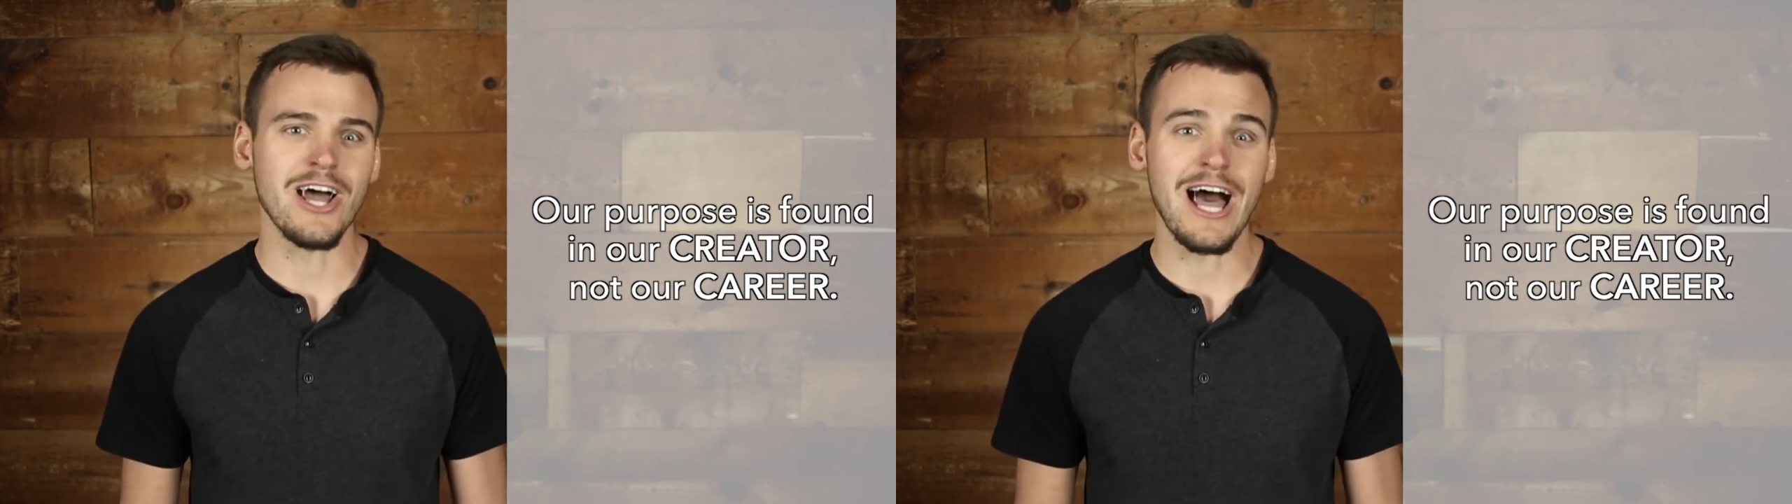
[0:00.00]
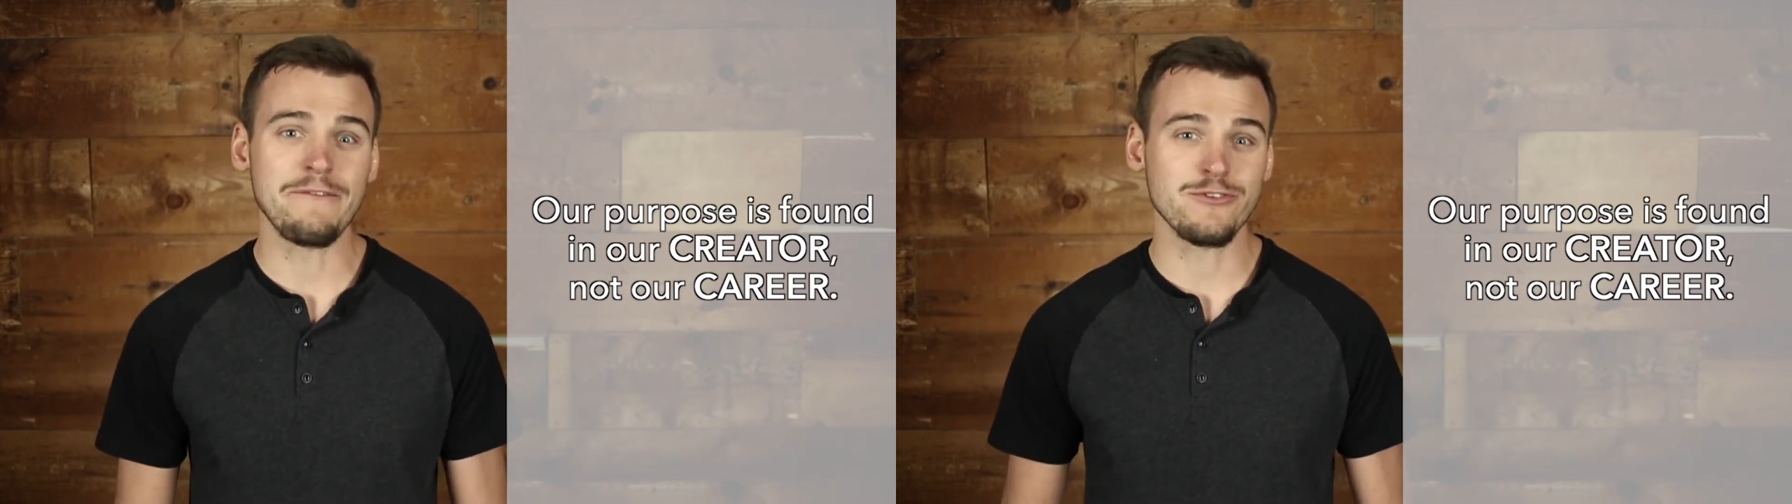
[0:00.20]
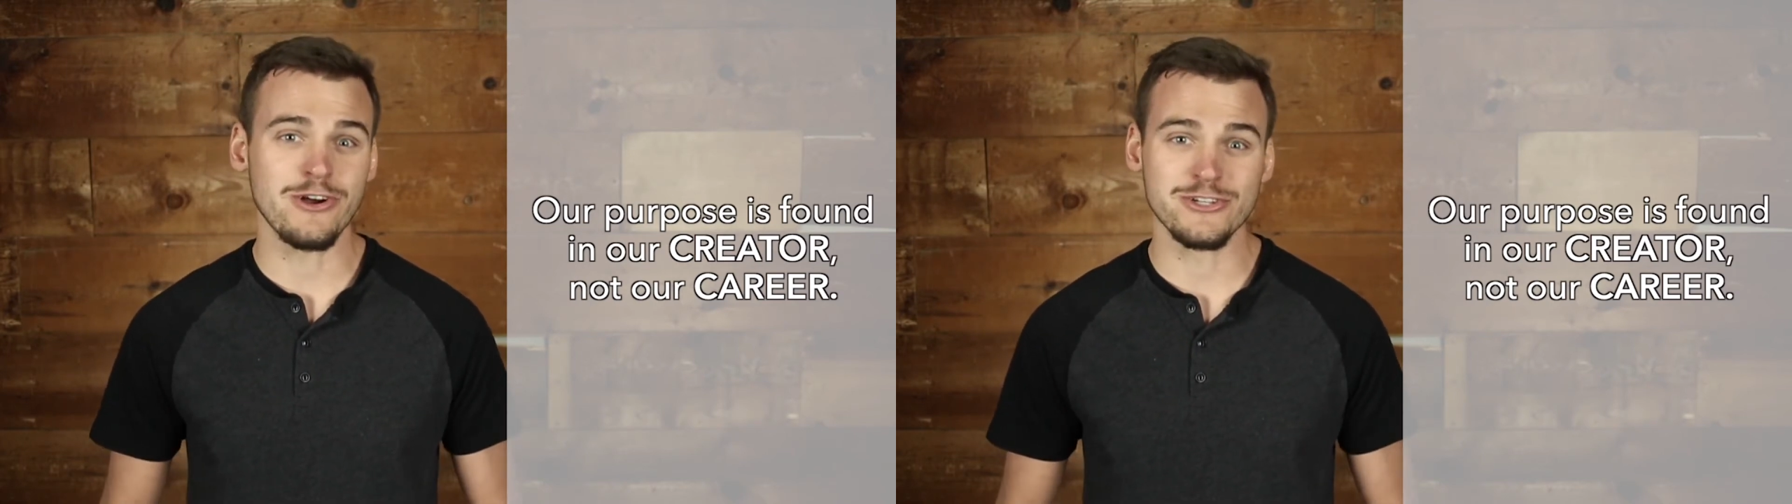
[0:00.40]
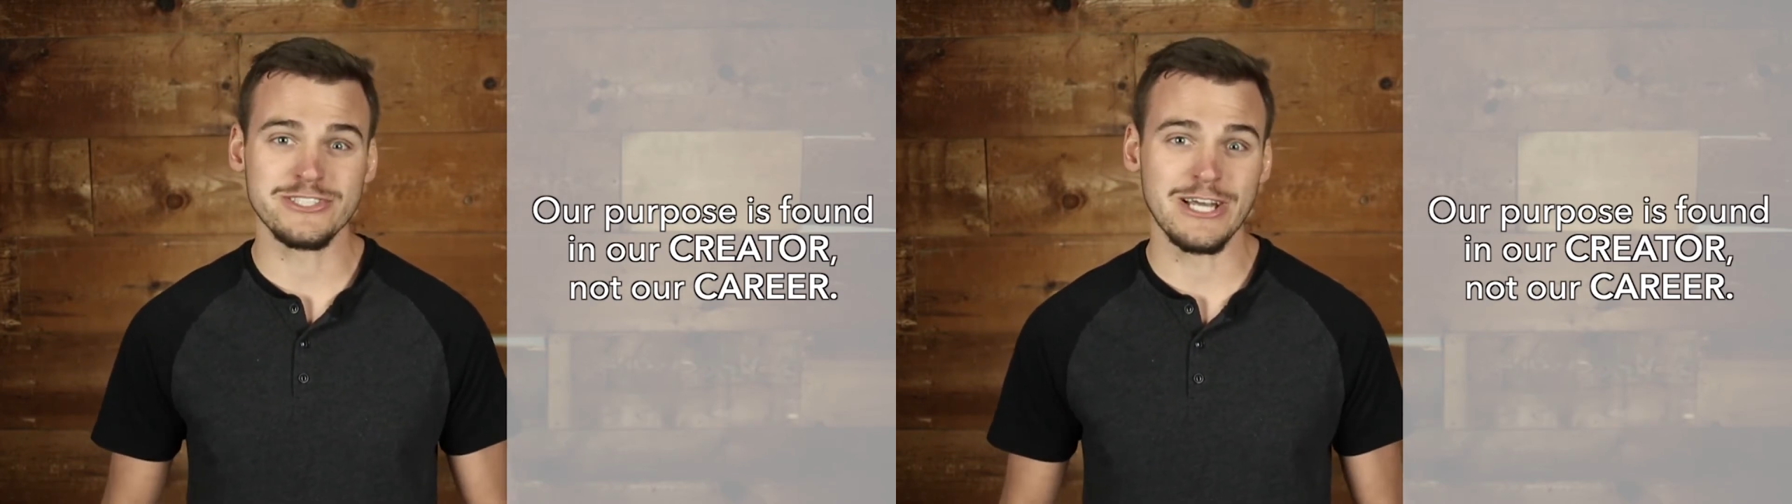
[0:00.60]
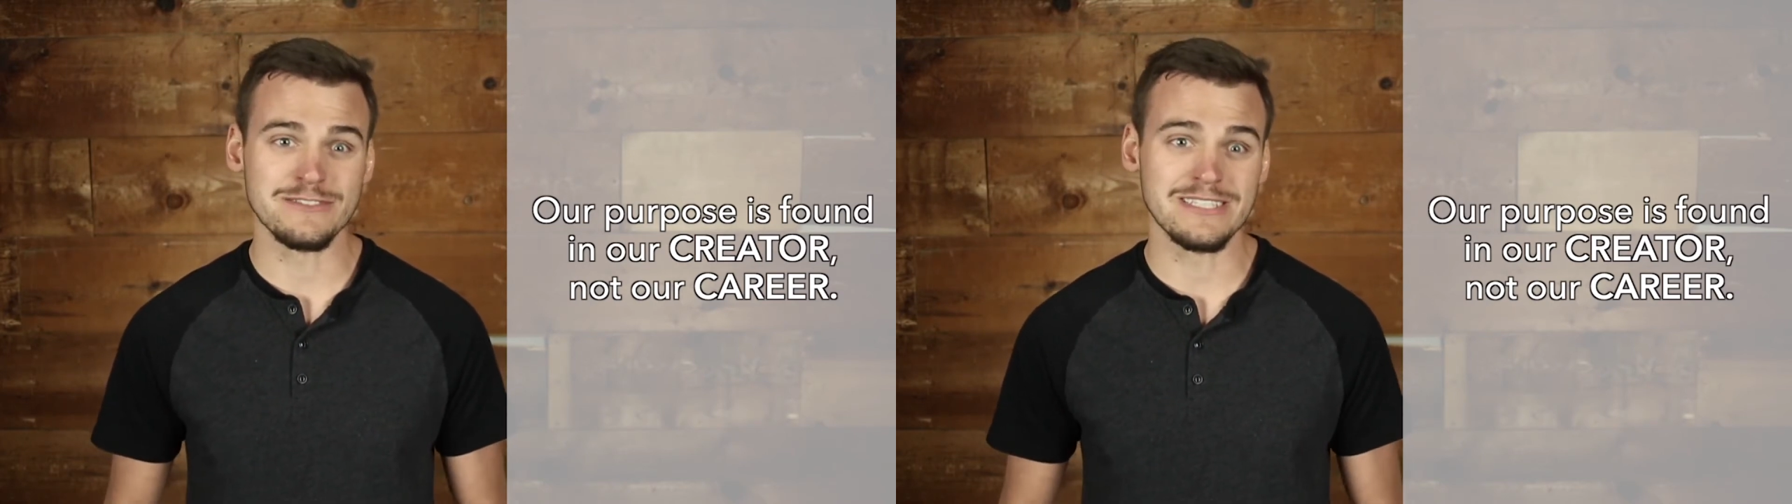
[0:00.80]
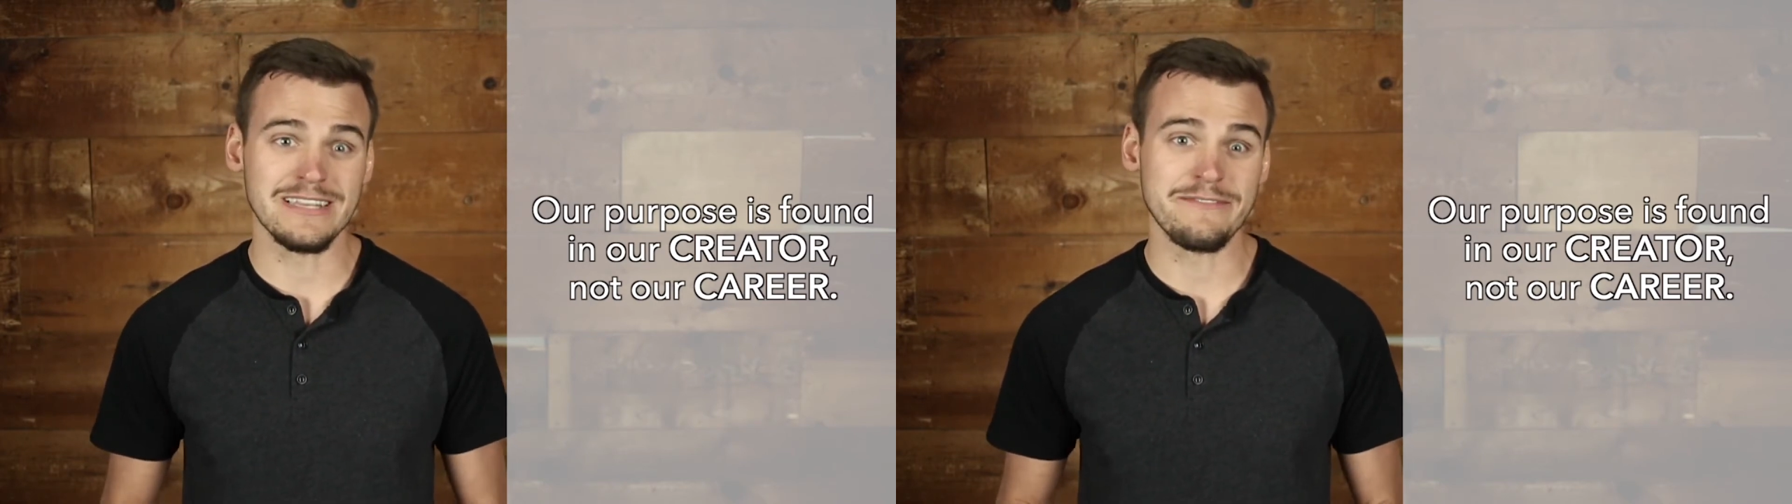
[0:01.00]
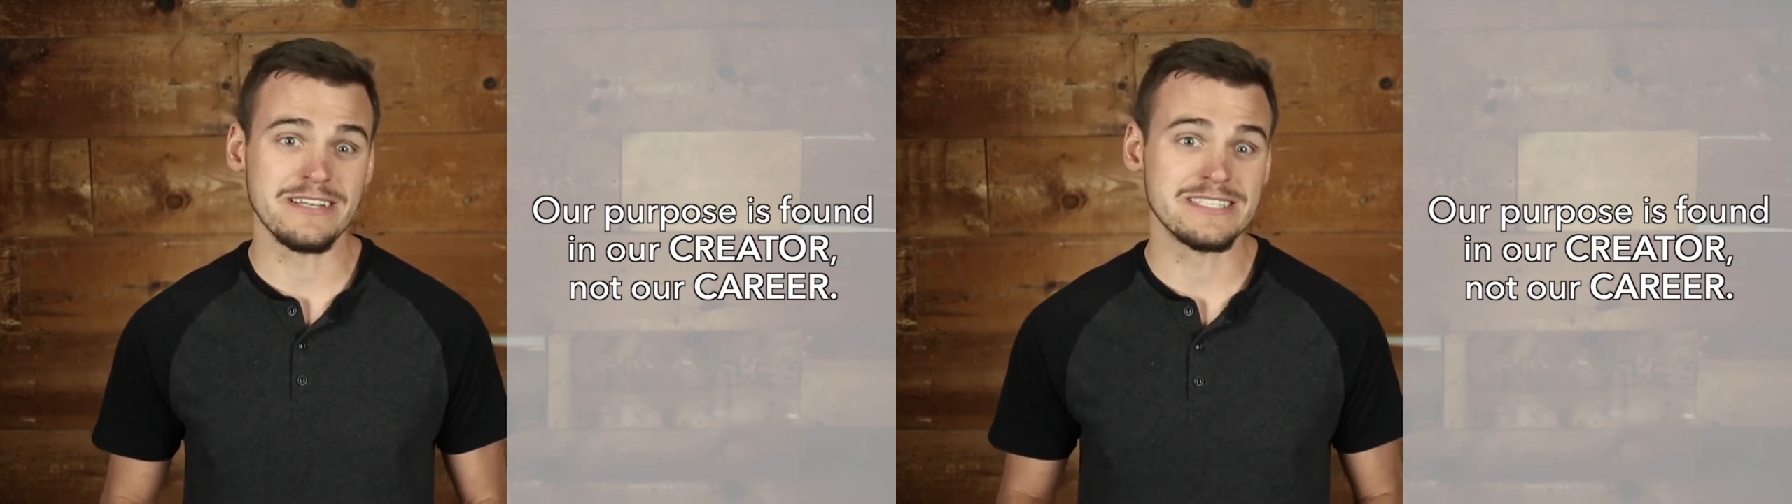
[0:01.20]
offer ourselves as a living